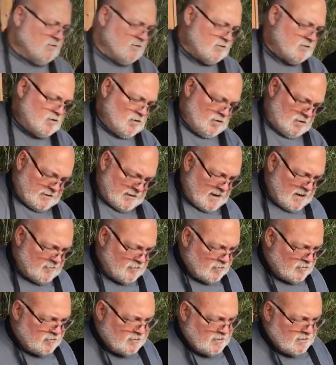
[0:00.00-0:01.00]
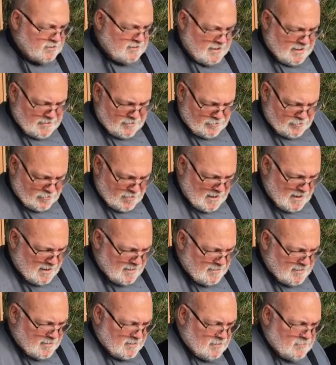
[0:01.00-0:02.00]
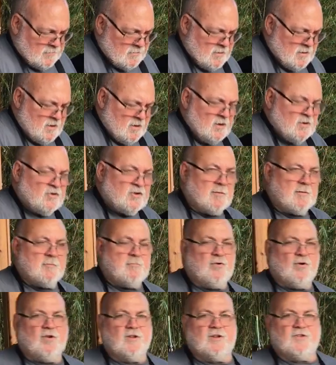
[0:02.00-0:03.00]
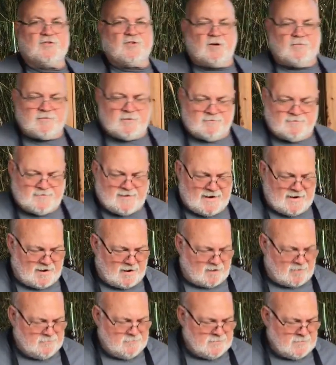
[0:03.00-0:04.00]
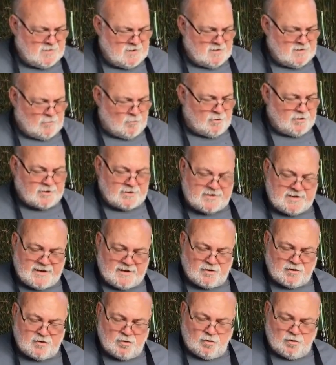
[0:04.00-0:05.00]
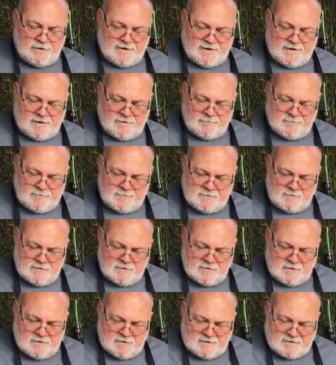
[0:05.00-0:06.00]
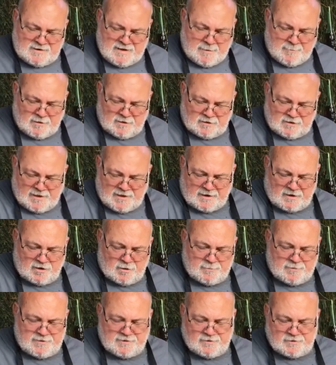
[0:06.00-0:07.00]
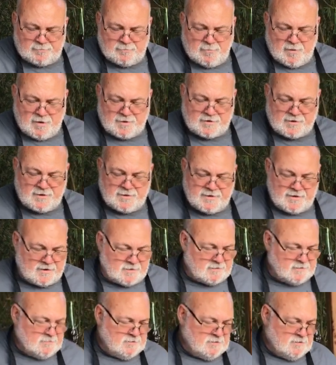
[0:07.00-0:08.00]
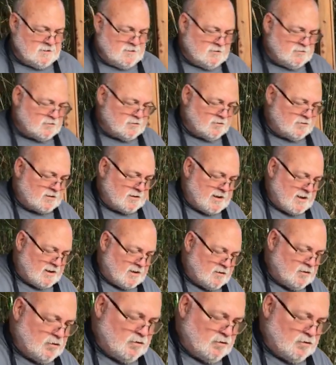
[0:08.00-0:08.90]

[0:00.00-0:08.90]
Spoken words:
this is cooked down. As you can see, it's kind of dry there. So I'm going to pull this off the fire. I want it to kind of cool down. I'm going to let a little bit of this butter in there just to kind of